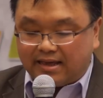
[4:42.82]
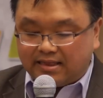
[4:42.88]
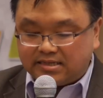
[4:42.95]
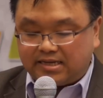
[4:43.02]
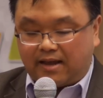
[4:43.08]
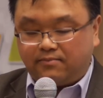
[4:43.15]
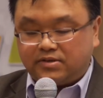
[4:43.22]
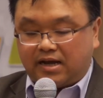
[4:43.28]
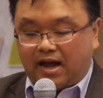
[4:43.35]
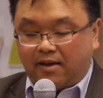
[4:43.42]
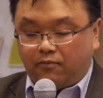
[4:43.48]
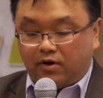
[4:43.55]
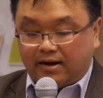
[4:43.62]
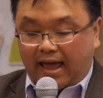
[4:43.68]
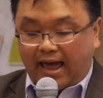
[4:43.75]
at the same
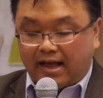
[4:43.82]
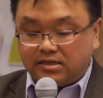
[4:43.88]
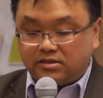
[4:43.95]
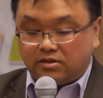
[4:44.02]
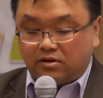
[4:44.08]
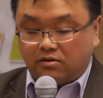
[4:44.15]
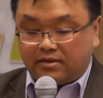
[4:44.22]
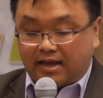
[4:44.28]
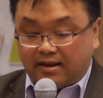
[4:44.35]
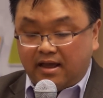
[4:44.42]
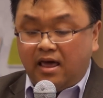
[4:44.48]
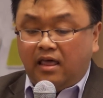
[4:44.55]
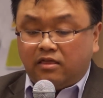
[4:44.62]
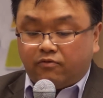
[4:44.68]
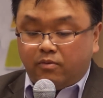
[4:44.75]
time, one has to note that
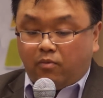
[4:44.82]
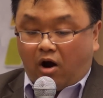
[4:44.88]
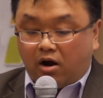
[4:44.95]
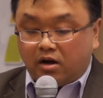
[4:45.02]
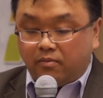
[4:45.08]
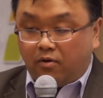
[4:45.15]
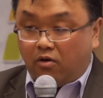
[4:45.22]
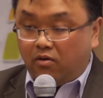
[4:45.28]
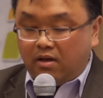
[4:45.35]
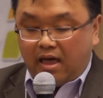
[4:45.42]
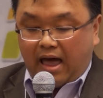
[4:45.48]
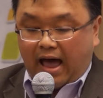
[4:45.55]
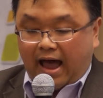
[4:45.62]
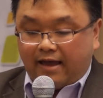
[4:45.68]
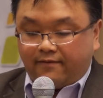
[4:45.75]
the remarkable,
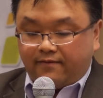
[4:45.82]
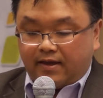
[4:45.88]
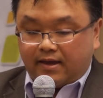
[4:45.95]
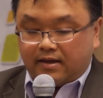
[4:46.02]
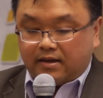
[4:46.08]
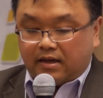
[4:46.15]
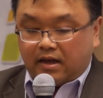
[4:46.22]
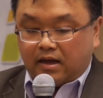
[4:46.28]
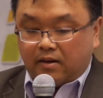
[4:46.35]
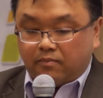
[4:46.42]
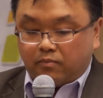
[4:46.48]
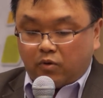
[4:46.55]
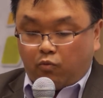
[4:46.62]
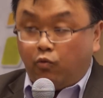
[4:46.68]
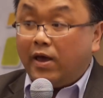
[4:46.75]
I think,
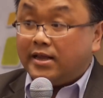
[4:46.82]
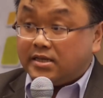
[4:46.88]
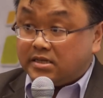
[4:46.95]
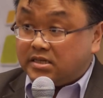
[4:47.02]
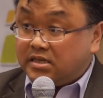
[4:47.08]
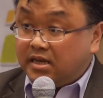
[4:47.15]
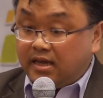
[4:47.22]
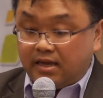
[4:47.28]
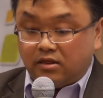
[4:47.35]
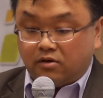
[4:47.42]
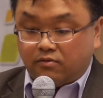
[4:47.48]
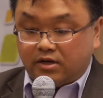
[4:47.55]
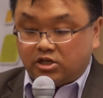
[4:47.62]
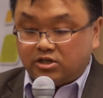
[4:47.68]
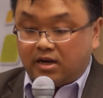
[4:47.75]
wins in the
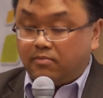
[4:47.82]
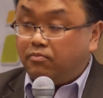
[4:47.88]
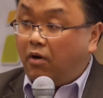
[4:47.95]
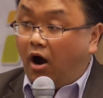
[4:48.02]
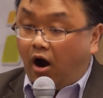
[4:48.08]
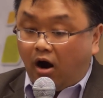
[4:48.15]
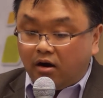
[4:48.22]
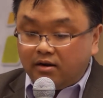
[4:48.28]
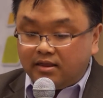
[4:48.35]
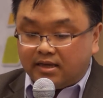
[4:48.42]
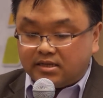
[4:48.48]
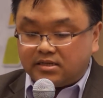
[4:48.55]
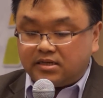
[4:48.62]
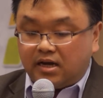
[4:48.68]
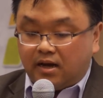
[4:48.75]
region. And part of
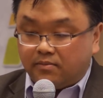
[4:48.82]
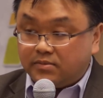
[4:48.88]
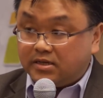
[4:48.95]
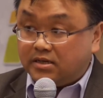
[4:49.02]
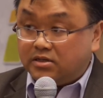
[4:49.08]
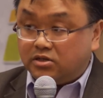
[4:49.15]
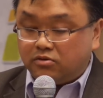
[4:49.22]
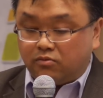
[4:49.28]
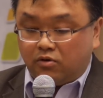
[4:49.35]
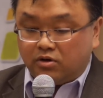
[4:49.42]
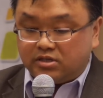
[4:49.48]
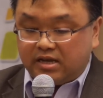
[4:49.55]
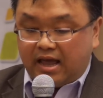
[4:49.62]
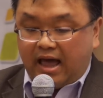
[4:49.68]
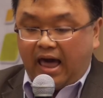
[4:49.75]
this comes in
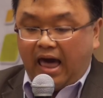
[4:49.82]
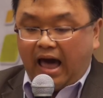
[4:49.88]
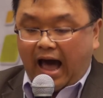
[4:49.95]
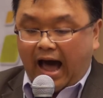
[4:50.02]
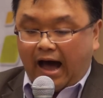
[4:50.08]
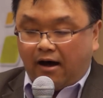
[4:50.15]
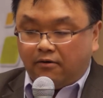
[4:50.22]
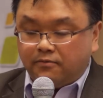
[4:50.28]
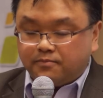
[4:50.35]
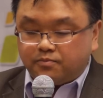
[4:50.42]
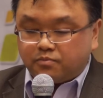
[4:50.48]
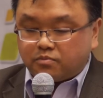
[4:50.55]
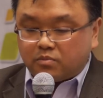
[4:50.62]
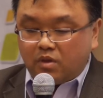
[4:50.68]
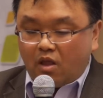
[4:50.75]
towards how
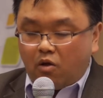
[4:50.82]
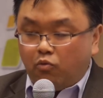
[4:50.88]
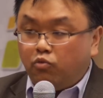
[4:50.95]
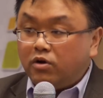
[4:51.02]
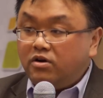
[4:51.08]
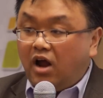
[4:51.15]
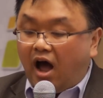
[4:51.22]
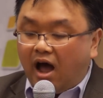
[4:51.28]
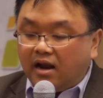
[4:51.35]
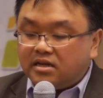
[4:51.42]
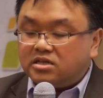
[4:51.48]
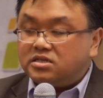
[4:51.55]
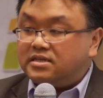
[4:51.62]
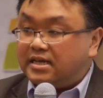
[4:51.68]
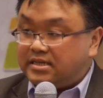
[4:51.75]
we're not
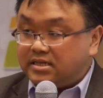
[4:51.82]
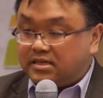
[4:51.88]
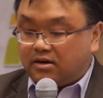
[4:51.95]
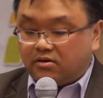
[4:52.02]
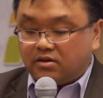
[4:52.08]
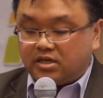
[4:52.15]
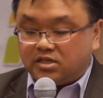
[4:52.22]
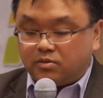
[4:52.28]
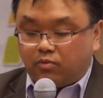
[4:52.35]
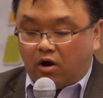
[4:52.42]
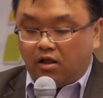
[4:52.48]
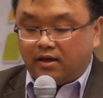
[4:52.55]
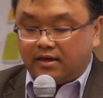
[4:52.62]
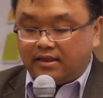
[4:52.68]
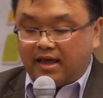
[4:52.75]
necessarily
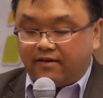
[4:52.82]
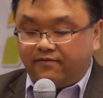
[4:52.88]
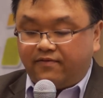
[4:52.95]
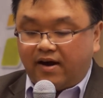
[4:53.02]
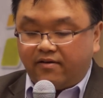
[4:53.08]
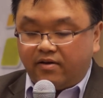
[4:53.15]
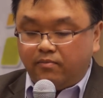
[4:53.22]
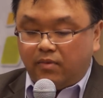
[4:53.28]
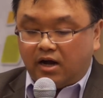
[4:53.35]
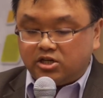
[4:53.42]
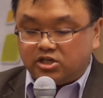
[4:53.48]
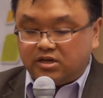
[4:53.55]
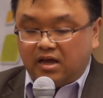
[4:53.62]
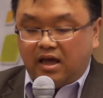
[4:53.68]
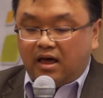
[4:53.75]
sprawling, that very
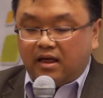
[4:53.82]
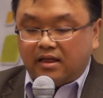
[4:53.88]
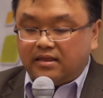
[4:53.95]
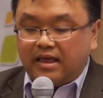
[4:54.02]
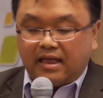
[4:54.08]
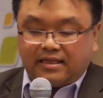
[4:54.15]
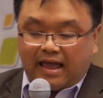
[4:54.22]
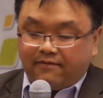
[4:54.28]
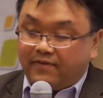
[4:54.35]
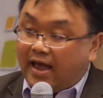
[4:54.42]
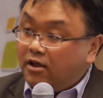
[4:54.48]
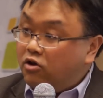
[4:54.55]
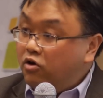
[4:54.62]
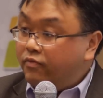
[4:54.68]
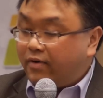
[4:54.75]
much that
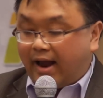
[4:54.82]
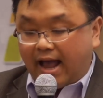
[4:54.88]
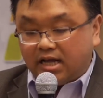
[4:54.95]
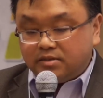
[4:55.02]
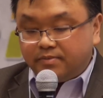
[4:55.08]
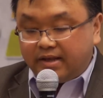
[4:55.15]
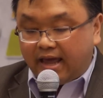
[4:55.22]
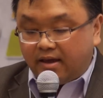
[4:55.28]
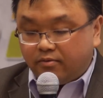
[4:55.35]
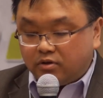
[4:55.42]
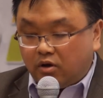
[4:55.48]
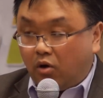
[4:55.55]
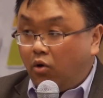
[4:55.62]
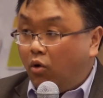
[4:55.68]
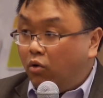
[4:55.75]
Vancouver has been able
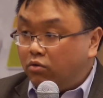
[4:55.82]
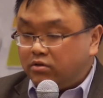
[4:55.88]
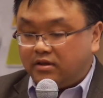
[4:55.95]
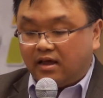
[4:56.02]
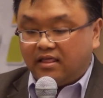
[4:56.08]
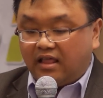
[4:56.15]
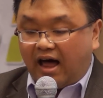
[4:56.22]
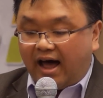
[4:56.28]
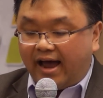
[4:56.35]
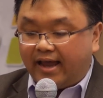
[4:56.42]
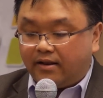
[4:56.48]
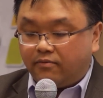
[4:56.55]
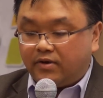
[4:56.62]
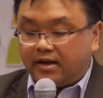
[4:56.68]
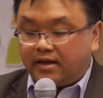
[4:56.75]
to hold the
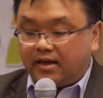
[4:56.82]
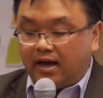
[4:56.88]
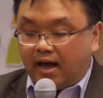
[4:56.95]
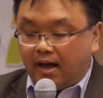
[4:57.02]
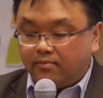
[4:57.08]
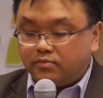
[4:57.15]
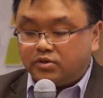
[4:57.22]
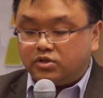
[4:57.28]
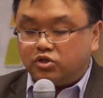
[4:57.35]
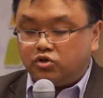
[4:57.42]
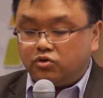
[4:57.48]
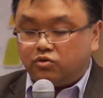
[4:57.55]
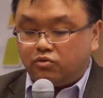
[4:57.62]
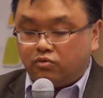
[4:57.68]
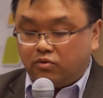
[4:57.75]
line when it comes
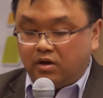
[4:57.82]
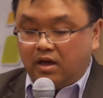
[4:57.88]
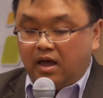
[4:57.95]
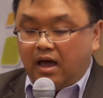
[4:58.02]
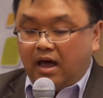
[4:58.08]
to